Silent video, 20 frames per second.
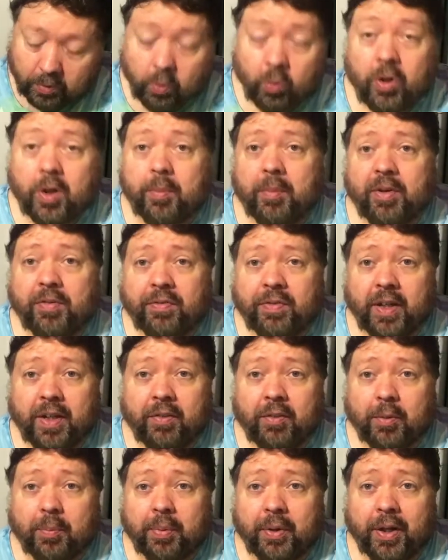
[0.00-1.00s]
one of my
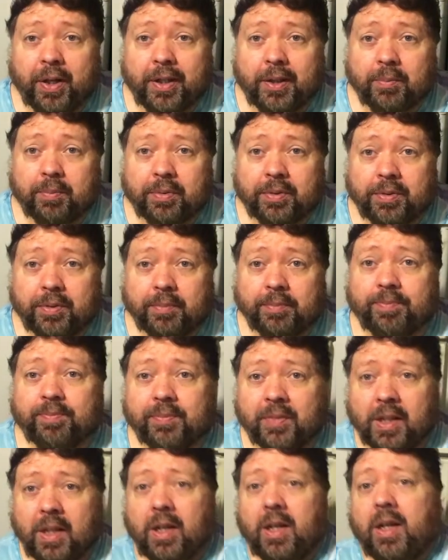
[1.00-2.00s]
favorite pipes.
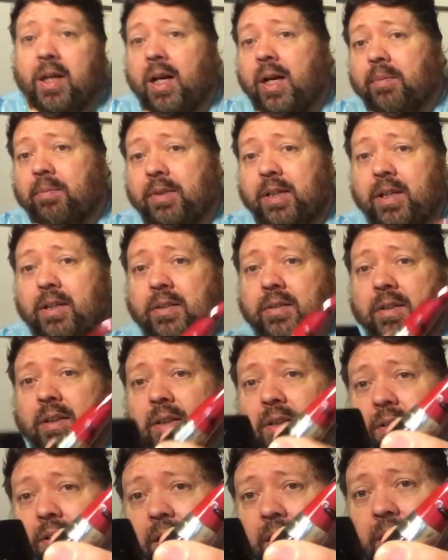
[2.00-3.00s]
I'm
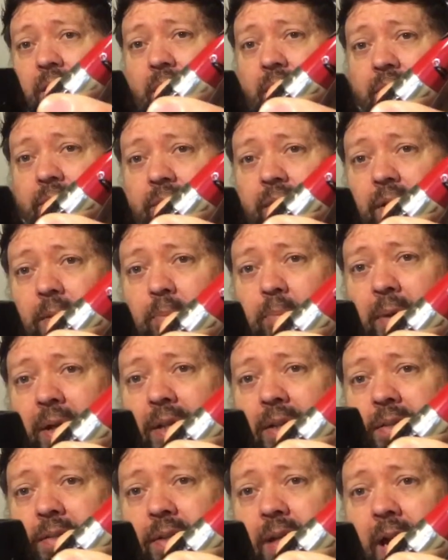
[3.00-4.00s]
guessing that is a
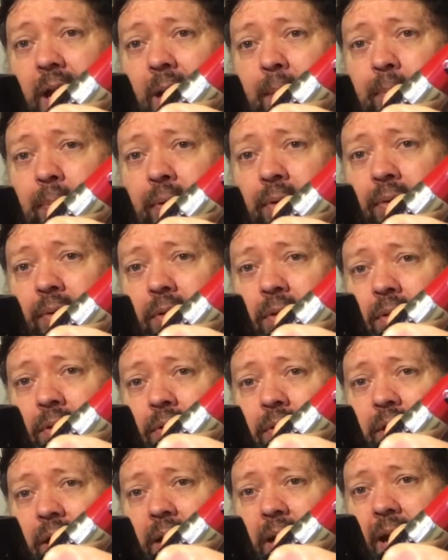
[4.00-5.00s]
bent apple,
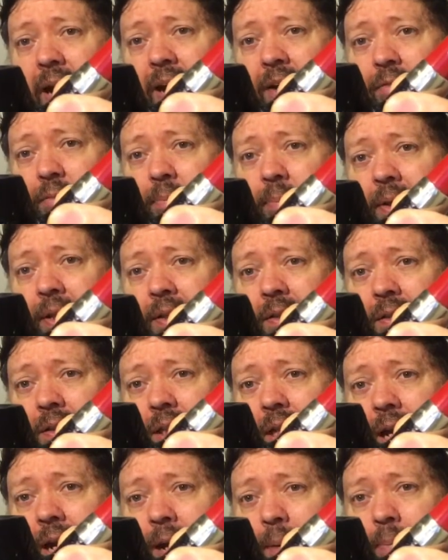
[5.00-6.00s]
a half-bent
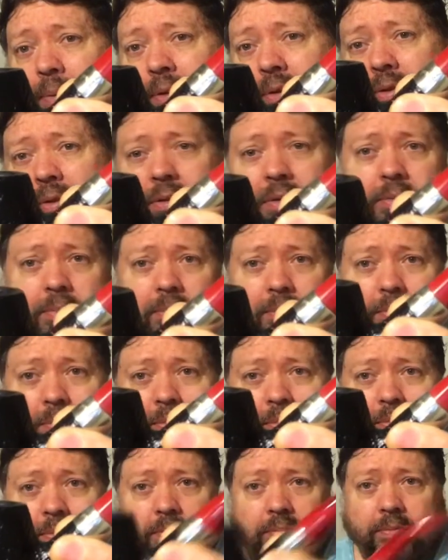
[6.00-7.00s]
apple.
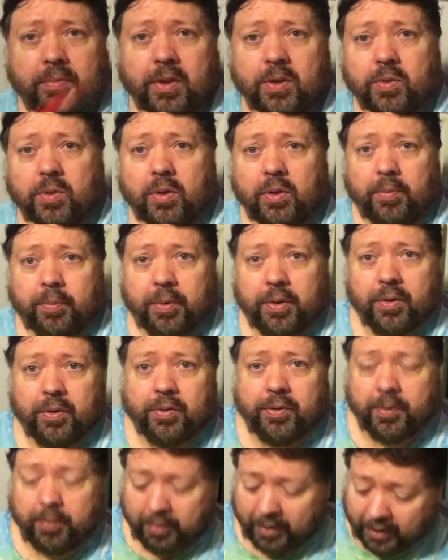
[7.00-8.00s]
That's what
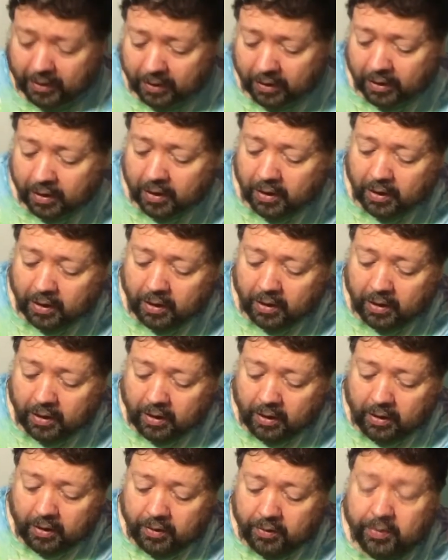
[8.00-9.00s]
appears to be.
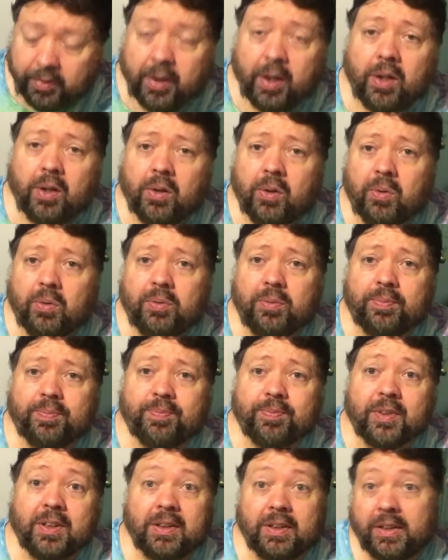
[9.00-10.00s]
So,
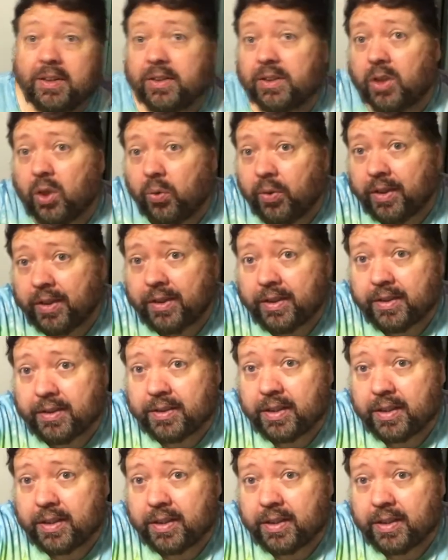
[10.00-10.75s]
let's go into the